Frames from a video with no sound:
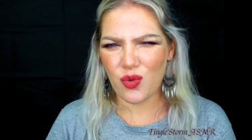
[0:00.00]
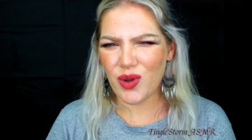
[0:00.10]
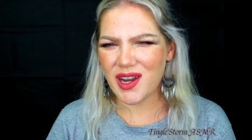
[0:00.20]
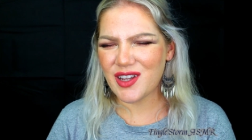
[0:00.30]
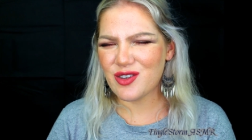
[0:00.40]

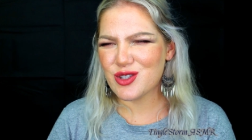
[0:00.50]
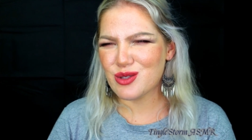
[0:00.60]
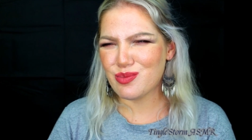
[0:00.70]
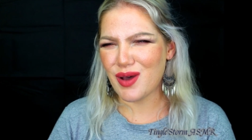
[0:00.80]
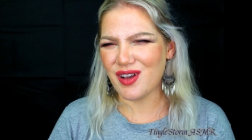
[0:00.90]
Were you
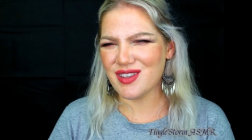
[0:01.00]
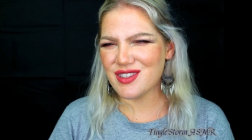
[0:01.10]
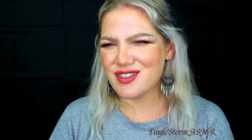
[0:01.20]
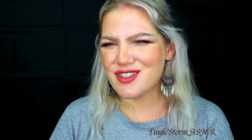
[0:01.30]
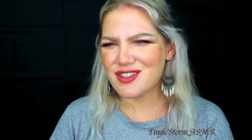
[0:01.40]

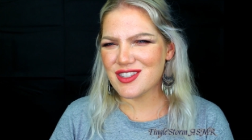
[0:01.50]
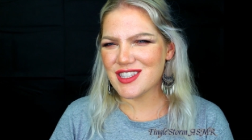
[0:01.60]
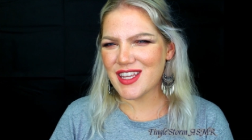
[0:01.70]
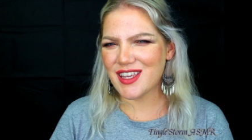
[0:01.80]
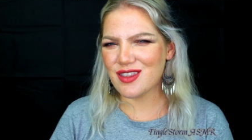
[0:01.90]
sponsored to
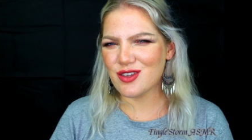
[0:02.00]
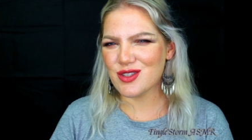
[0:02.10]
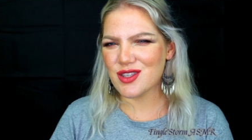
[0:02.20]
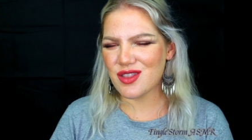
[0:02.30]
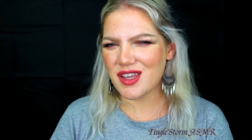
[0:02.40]
say
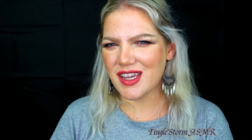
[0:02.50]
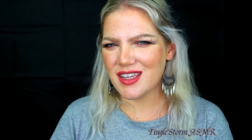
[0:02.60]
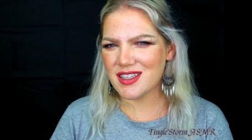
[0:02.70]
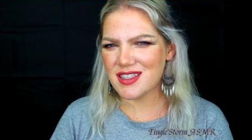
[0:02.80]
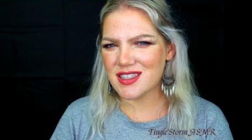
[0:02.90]
those
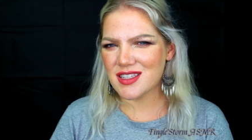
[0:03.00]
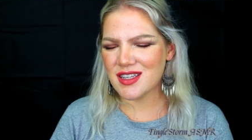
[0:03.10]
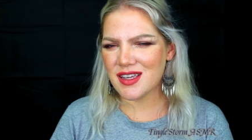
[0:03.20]
things?